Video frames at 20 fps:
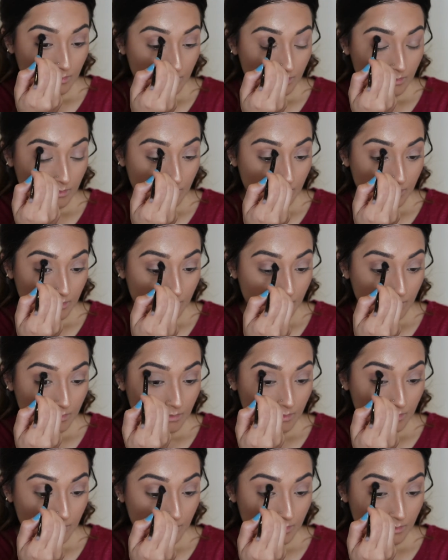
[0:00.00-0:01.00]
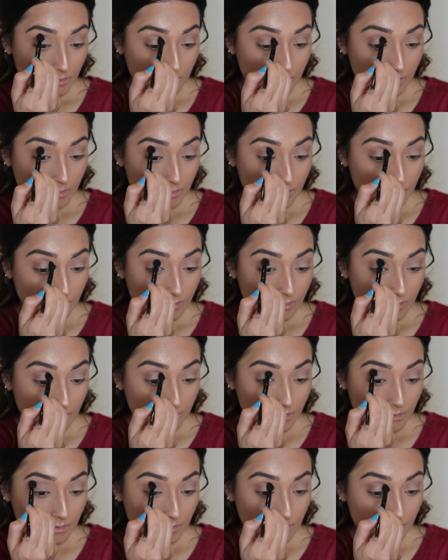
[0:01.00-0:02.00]
it has like the wing as well, which we will
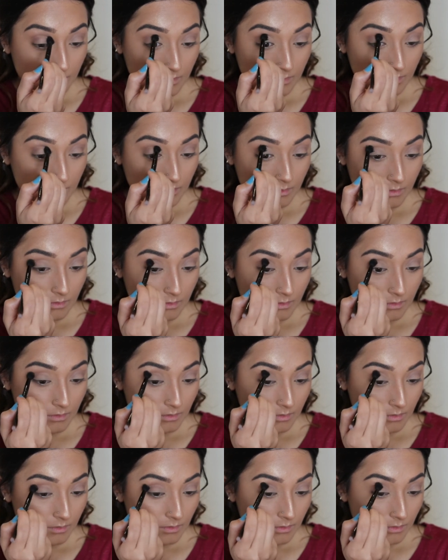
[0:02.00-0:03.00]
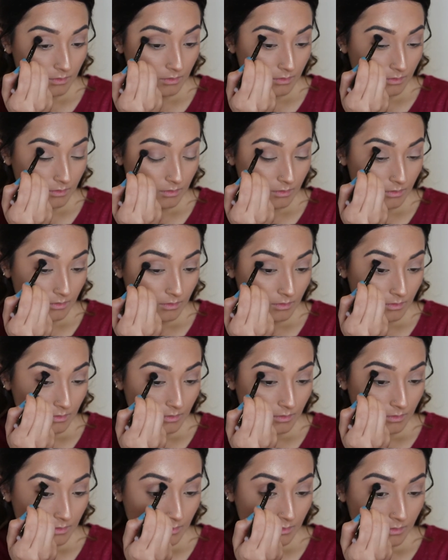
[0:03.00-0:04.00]
definitely be doing today.
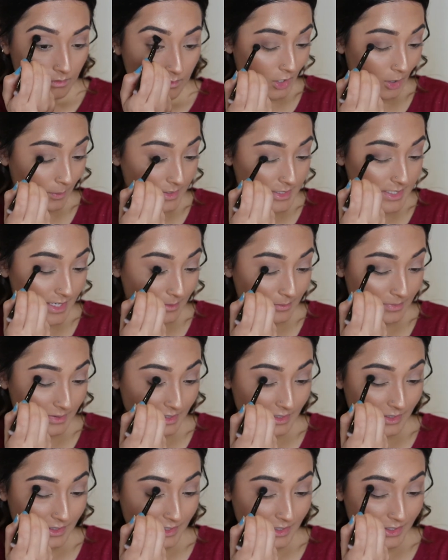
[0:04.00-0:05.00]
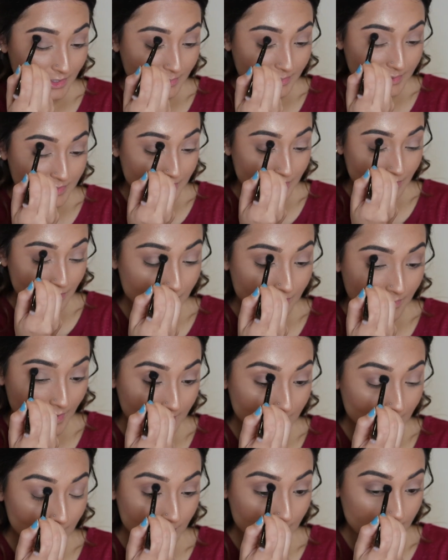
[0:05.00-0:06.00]
Comment down below who was
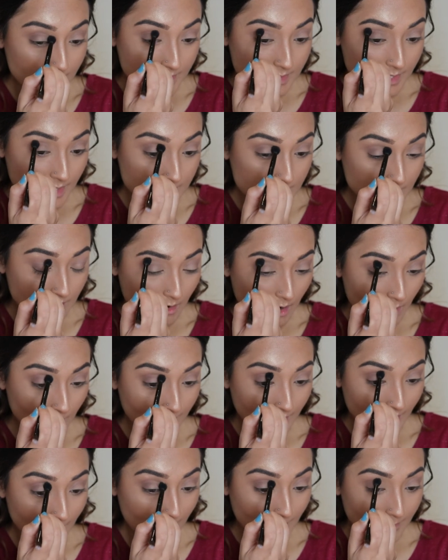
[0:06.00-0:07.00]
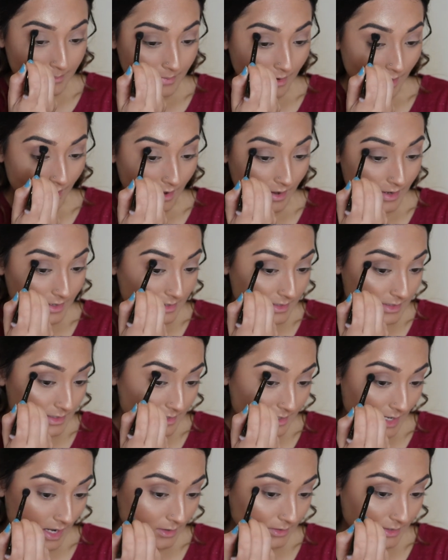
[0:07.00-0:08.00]
favorite princess growing up,
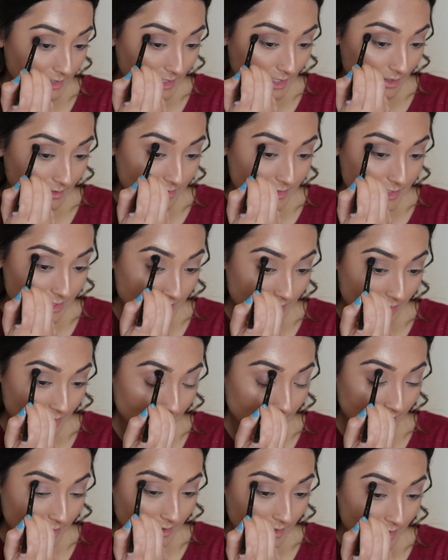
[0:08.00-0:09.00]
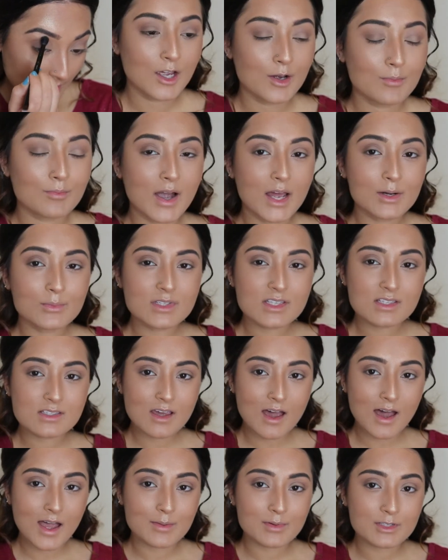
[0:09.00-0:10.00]
guys. I would love to know. Mine was a
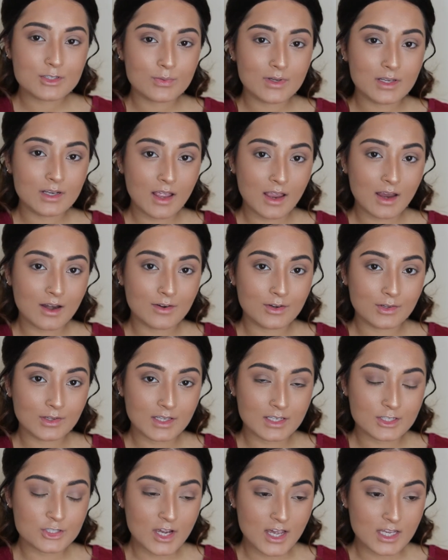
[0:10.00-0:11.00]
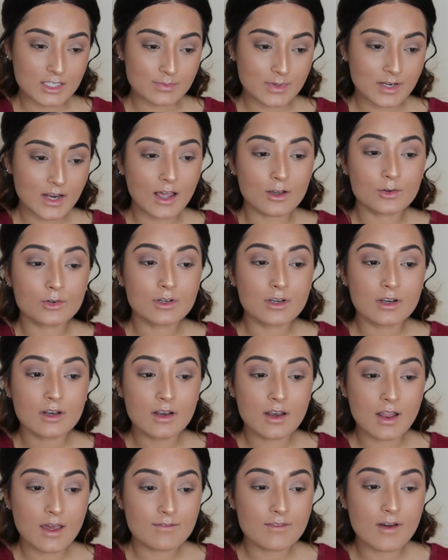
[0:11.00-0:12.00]
tie between Ariel and Jasmine. I could
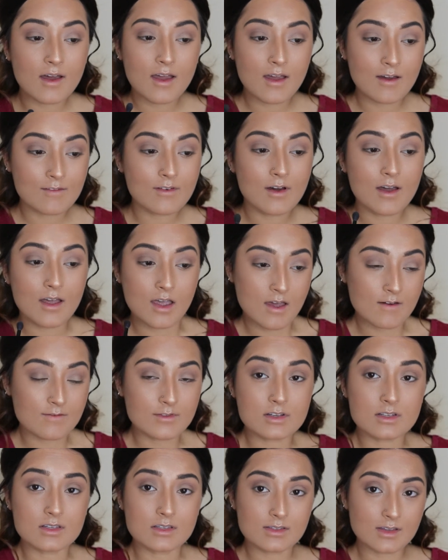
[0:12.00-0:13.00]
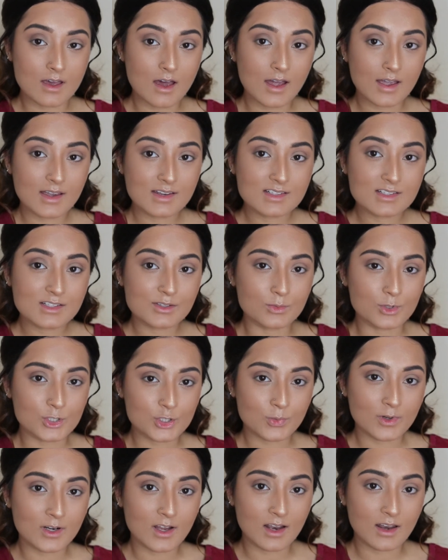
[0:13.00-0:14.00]
never ever decide
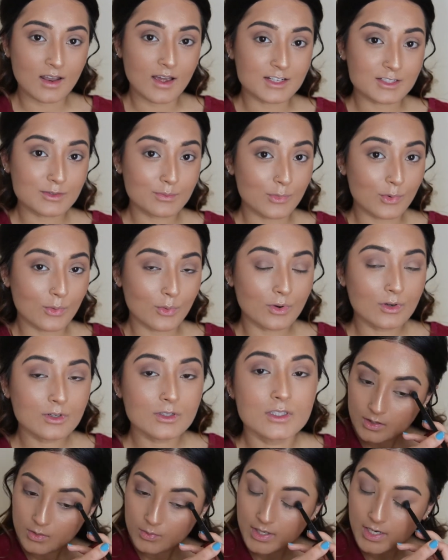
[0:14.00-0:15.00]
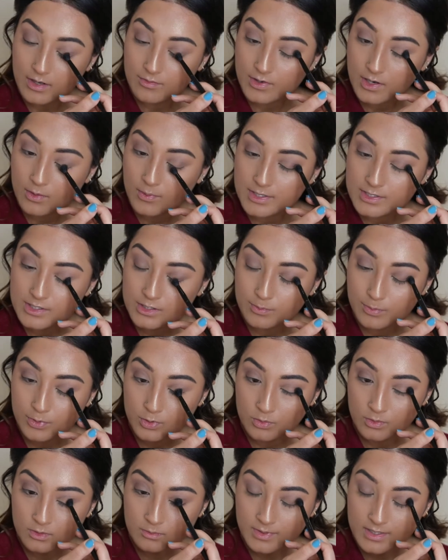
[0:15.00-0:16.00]
which one I liked more. Whenever I went to the
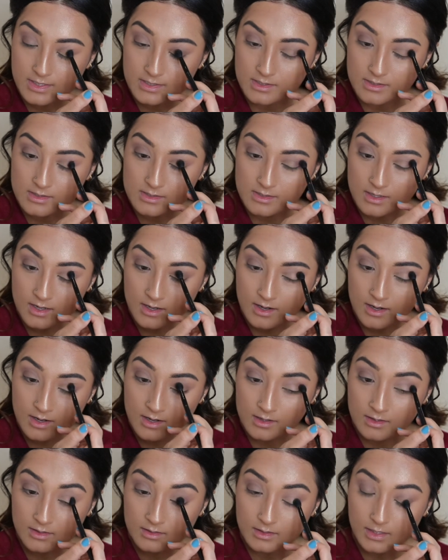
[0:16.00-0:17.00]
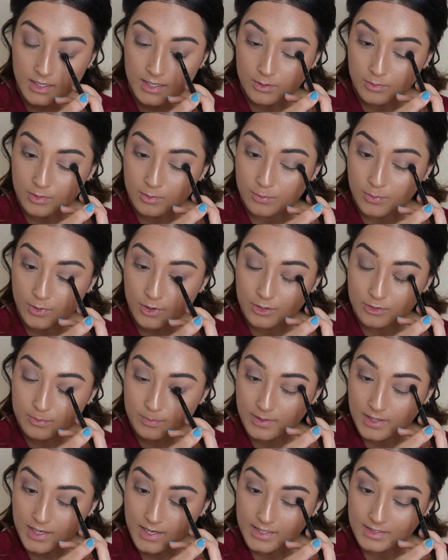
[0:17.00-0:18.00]
pool with my sister, like we would both
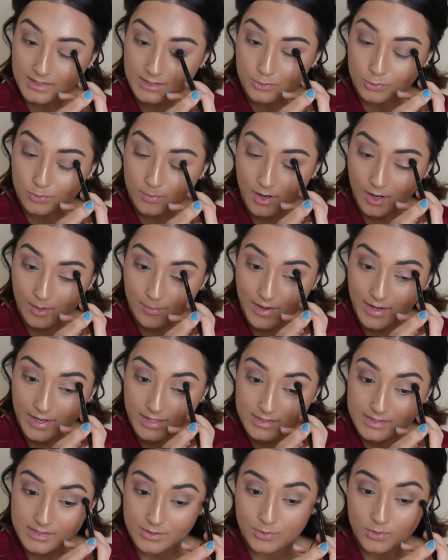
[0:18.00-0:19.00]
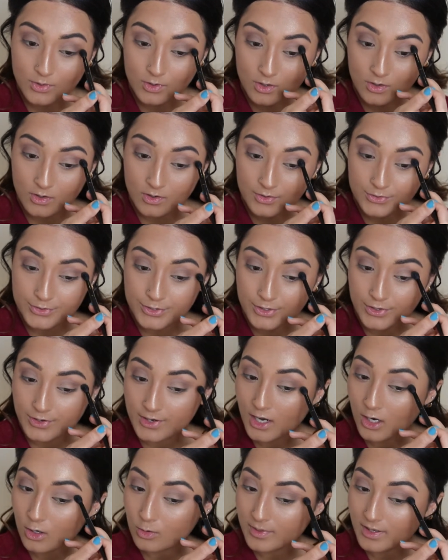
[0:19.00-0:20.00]
play Little Mermaid, or you know,
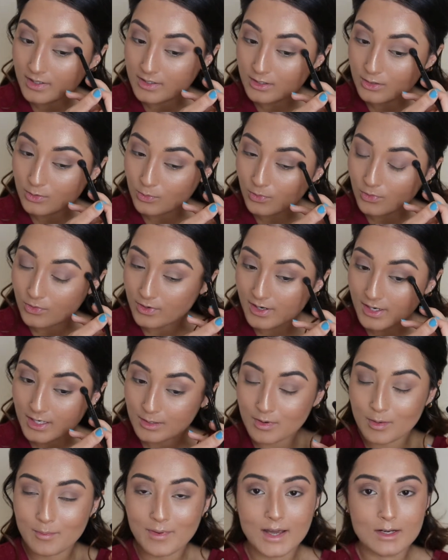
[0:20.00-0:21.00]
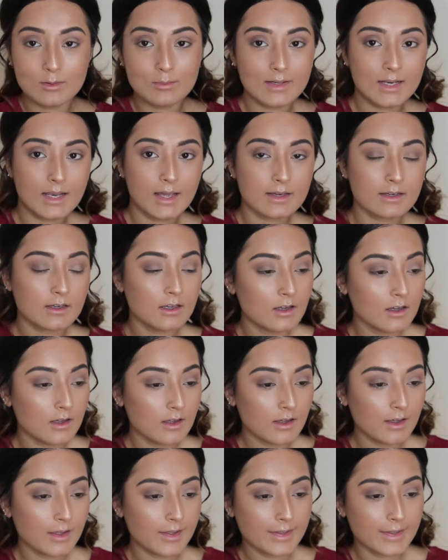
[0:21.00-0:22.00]
I'll be under the water, in my mind I'd be like,
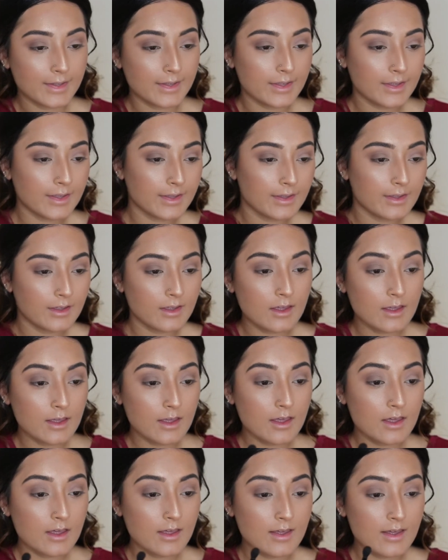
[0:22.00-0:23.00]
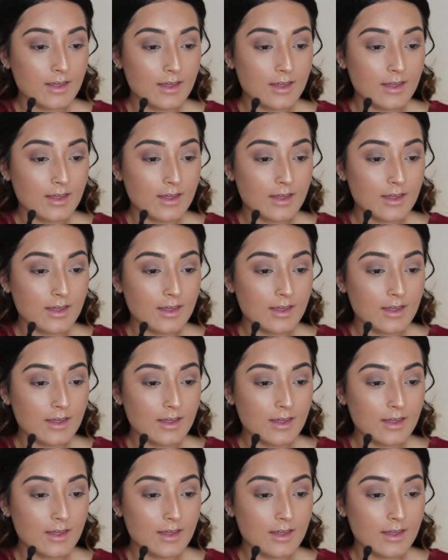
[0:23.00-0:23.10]
ah.